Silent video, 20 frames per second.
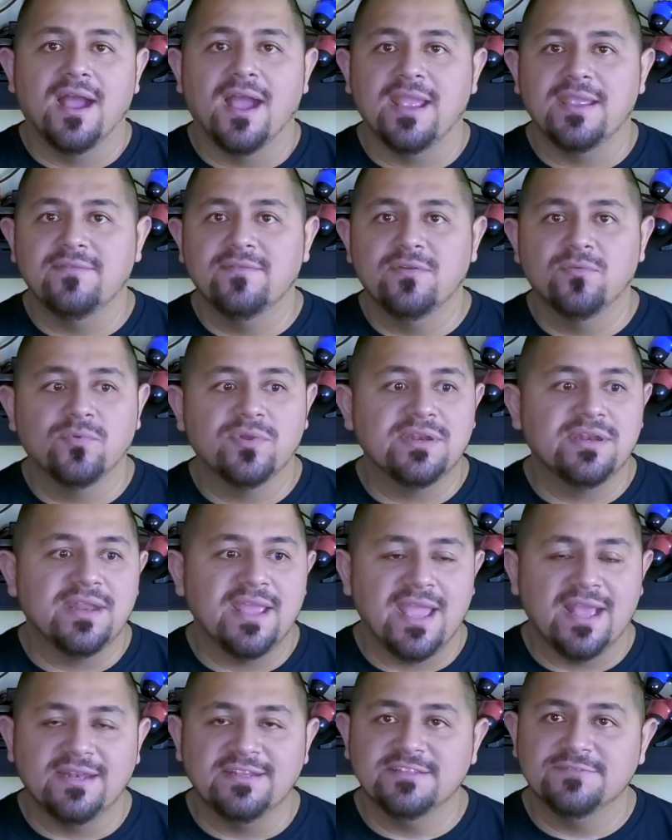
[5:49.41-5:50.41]
Even when
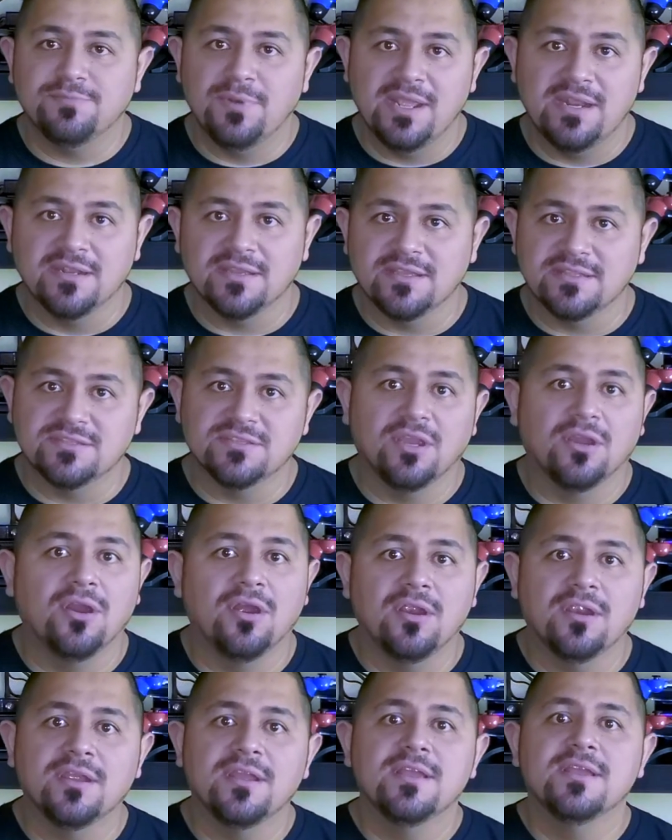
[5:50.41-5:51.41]
Ellie's playing a
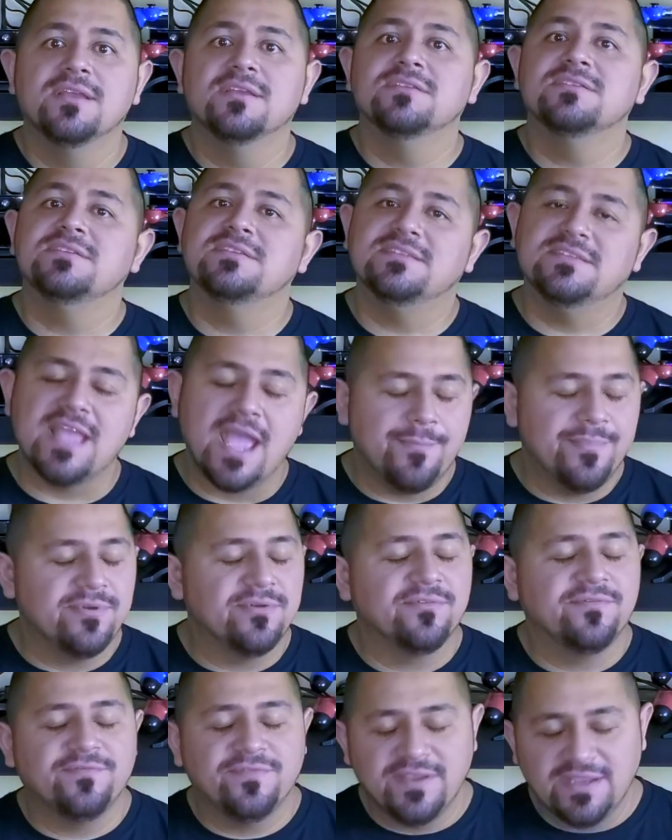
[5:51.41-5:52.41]
guitar, she's tapping
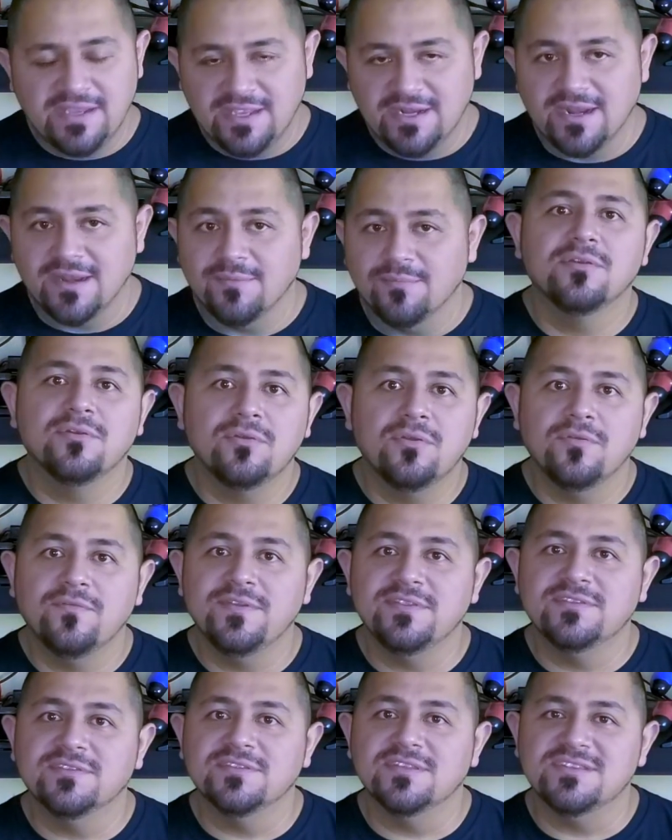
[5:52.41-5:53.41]
her feet and
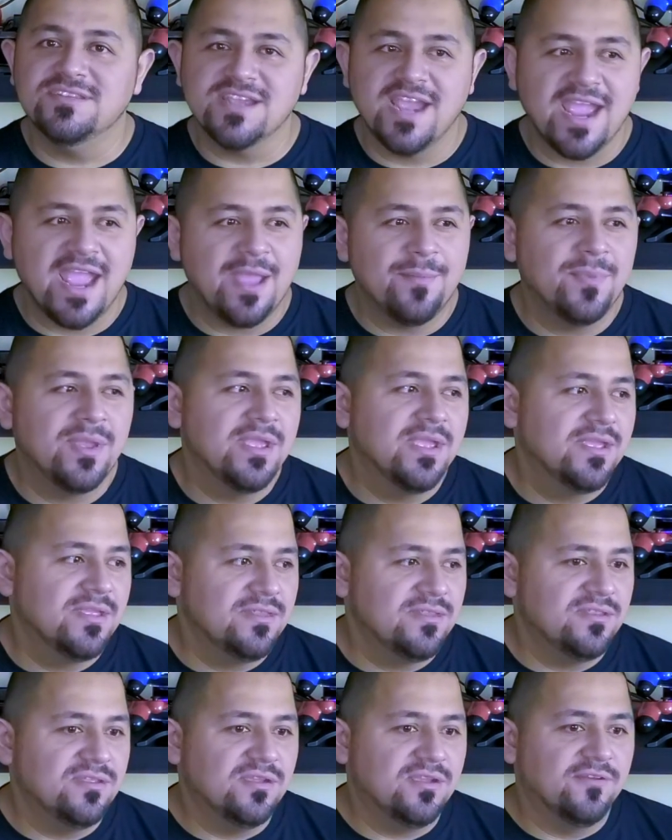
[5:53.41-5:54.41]
grooving to the jam.
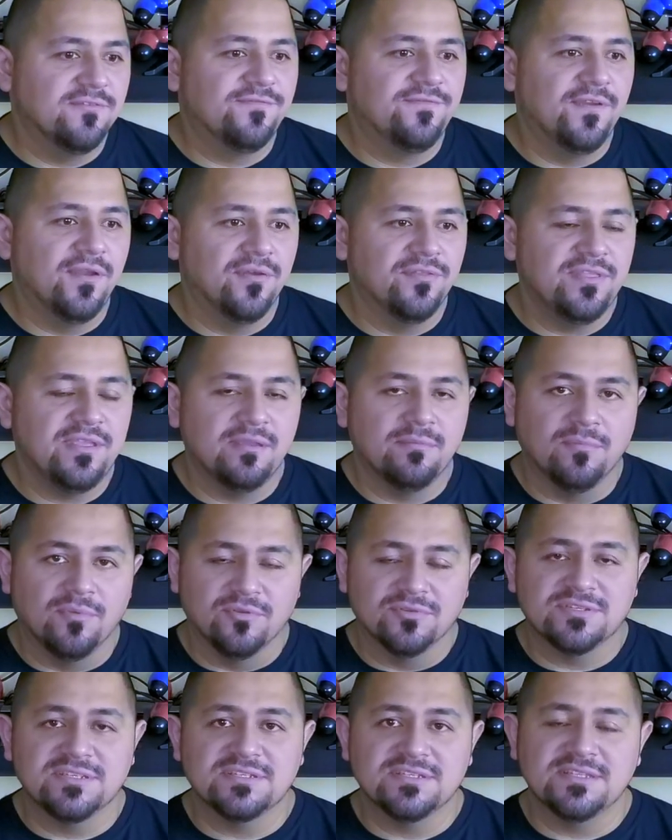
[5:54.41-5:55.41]
You could feel the
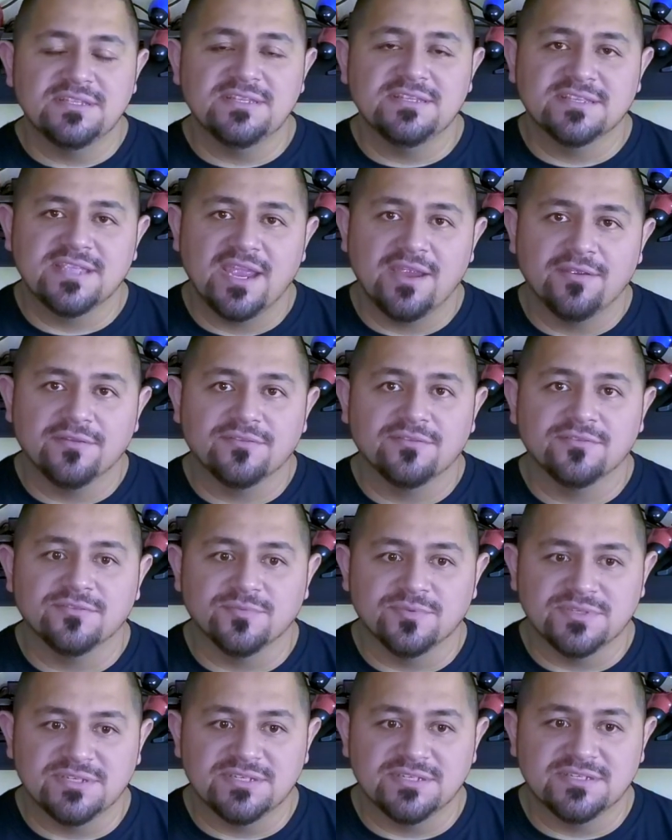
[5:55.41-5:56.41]
emotions in these characters,
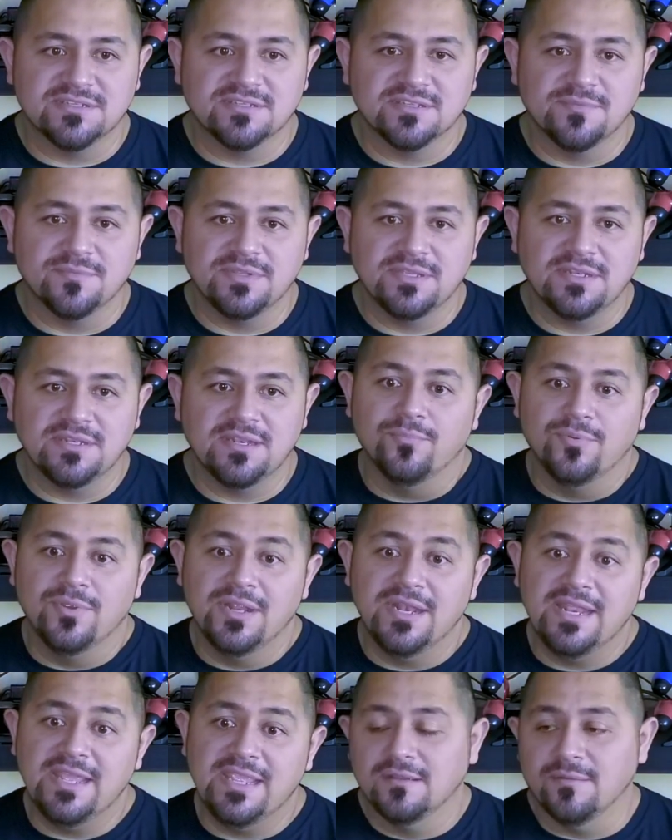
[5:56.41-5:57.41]
which is something
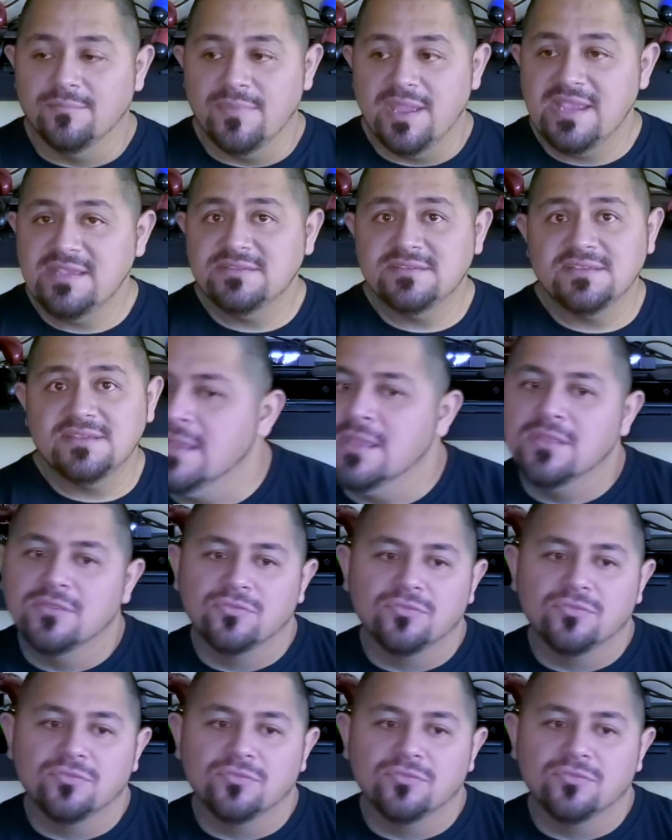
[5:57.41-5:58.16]
really amazing.